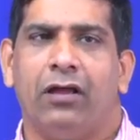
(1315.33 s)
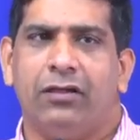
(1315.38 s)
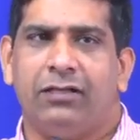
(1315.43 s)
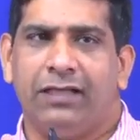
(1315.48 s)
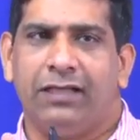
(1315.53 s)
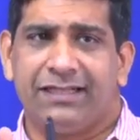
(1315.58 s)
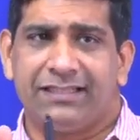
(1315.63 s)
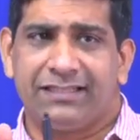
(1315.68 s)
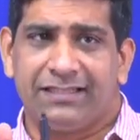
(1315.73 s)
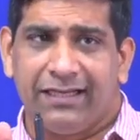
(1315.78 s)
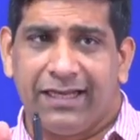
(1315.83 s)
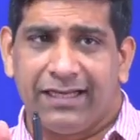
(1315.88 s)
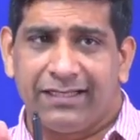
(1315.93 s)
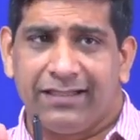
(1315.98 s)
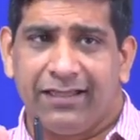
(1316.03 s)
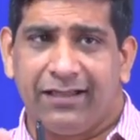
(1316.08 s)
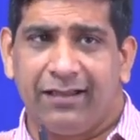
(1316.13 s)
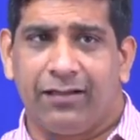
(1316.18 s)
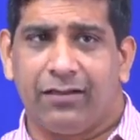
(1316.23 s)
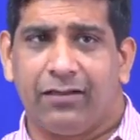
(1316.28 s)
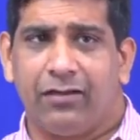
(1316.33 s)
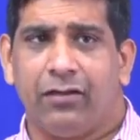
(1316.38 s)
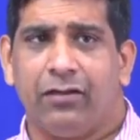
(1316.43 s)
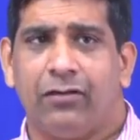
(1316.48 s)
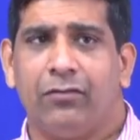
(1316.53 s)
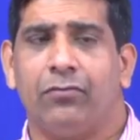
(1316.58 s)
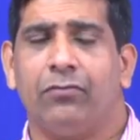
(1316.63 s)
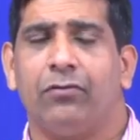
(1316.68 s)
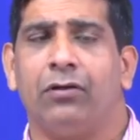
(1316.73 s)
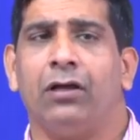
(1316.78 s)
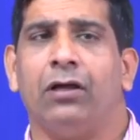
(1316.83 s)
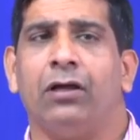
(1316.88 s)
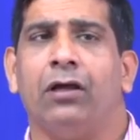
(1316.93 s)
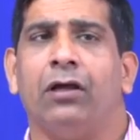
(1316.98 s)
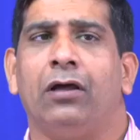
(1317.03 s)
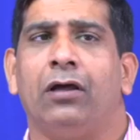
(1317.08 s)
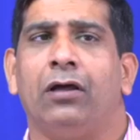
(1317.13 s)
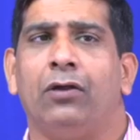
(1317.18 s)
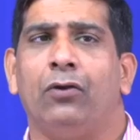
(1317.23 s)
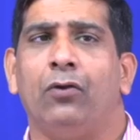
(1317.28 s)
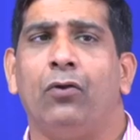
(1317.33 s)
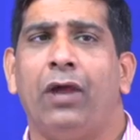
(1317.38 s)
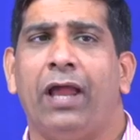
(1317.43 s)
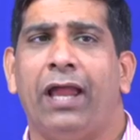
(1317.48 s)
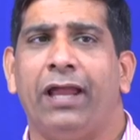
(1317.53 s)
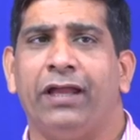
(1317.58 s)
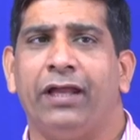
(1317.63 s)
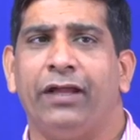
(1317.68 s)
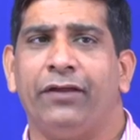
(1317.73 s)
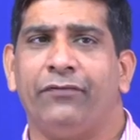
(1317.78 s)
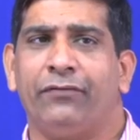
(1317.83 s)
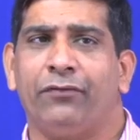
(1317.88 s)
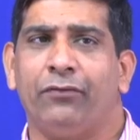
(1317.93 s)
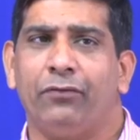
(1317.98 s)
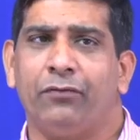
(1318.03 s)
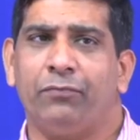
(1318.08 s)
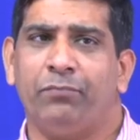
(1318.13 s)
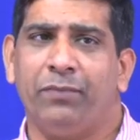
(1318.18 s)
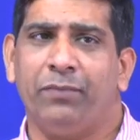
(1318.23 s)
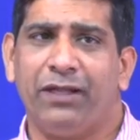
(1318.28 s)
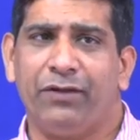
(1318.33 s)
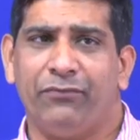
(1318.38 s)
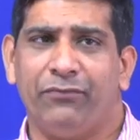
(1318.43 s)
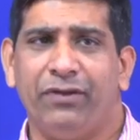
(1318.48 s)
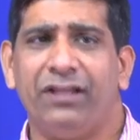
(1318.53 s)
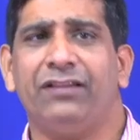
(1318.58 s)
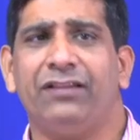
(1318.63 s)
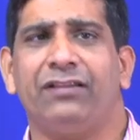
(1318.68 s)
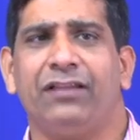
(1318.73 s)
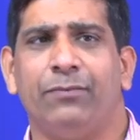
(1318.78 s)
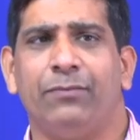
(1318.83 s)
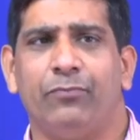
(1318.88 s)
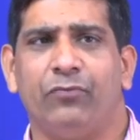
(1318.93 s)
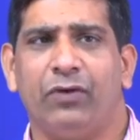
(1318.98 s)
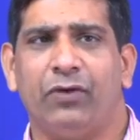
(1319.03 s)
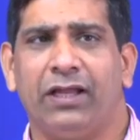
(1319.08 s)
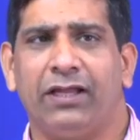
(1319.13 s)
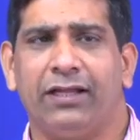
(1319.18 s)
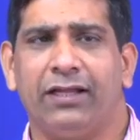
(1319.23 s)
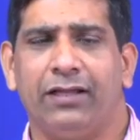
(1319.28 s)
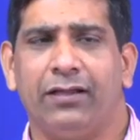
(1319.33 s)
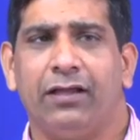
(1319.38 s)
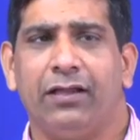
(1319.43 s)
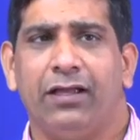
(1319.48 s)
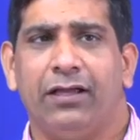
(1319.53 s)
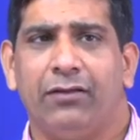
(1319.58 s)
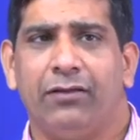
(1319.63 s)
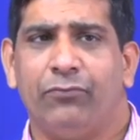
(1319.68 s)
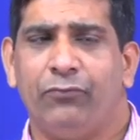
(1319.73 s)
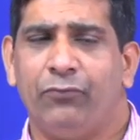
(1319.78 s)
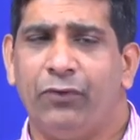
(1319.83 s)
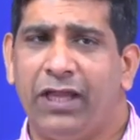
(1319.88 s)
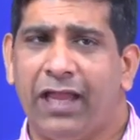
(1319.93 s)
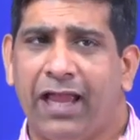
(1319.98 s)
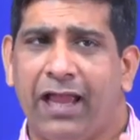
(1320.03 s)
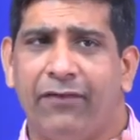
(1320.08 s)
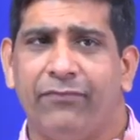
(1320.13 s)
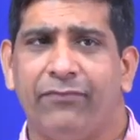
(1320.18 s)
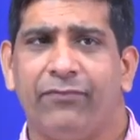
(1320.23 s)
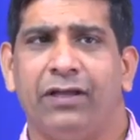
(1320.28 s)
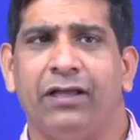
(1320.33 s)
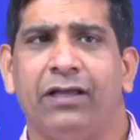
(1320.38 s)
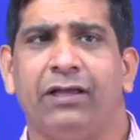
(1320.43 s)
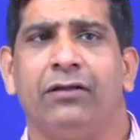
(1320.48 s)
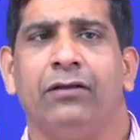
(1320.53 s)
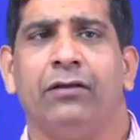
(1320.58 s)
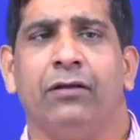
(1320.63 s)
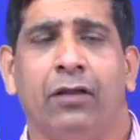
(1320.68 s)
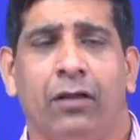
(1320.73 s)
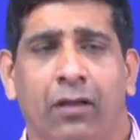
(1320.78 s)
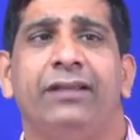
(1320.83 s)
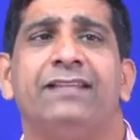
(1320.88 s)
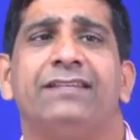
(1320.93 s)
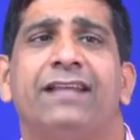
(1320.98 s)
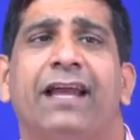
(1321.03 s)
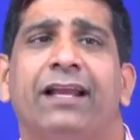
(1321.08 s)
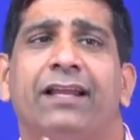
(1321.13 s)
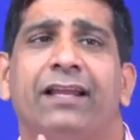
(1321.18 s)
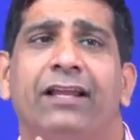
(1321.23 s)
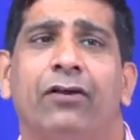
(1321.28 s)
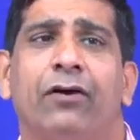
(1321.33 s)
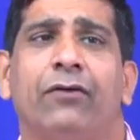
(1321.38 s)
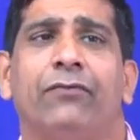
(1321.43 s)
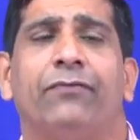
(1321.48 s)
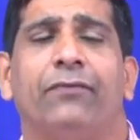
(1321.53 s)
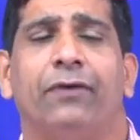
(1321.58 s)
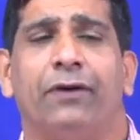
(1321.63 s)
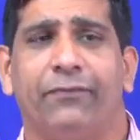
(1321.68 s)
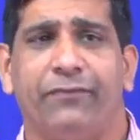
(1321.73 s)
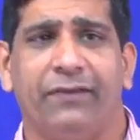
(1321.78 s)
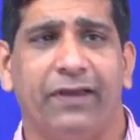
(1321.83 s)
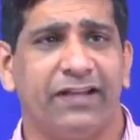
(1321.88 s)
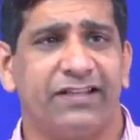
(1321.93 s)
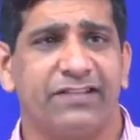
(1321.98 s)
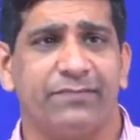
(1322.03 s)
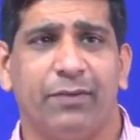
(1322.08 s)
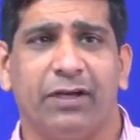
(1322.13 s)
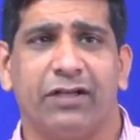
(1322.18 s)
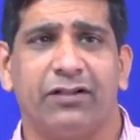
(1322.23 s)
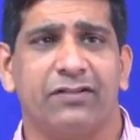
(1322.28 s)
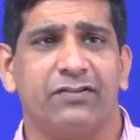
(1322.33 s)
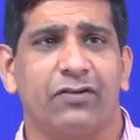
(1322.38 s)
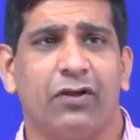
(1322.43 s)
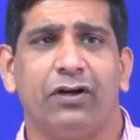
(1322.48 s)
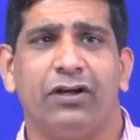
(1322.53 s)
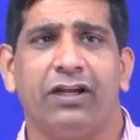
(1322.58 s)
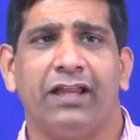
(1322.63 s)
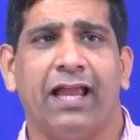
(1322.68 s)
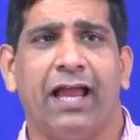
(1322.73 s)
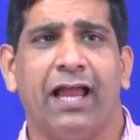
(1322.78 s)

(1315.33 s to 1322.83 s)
let the low hanging fruit be with like we have a recycling of ferrous metals already